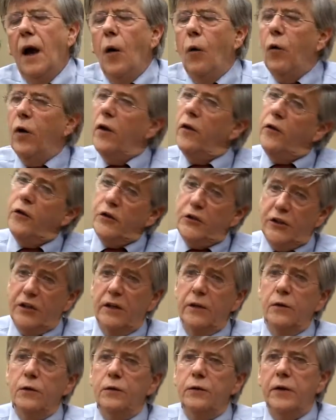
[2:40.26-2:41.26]
Well, the
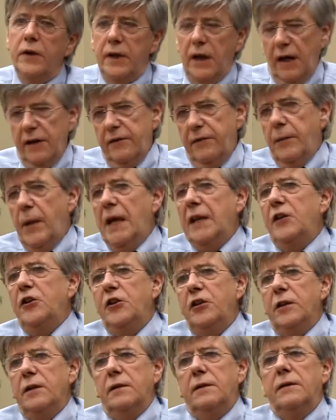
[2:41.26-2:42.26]
two that I've
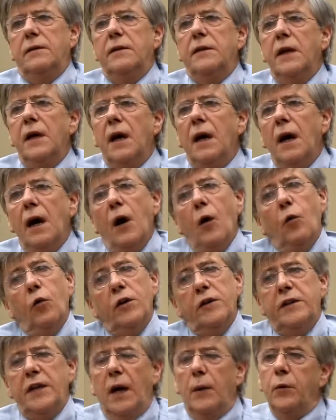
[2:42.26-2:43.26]
mentioned
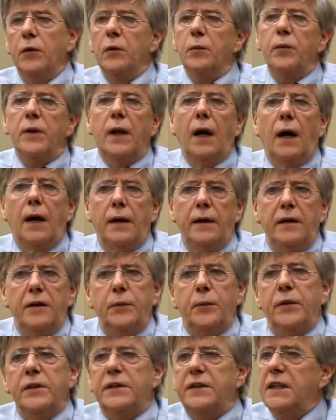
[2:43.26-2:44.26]
were double
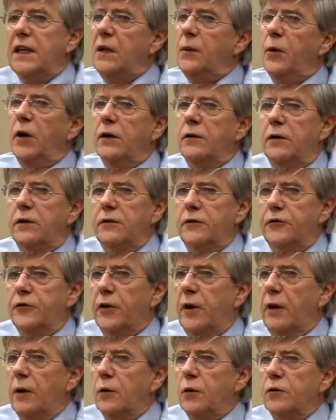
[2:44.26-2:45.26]
blind placebo
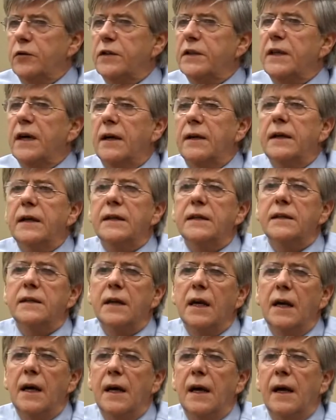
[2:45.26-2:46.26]
controlled studies.